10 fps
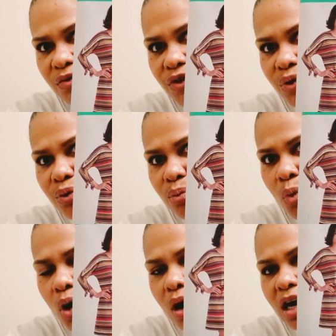a few
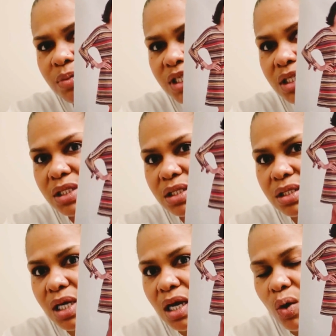more options
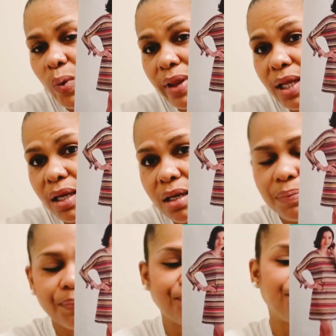within.
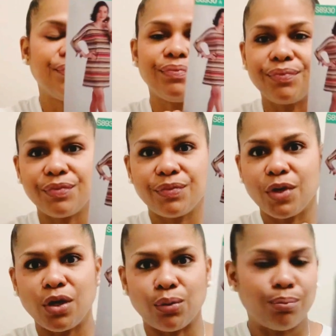
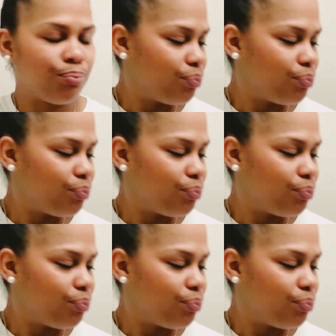Cute.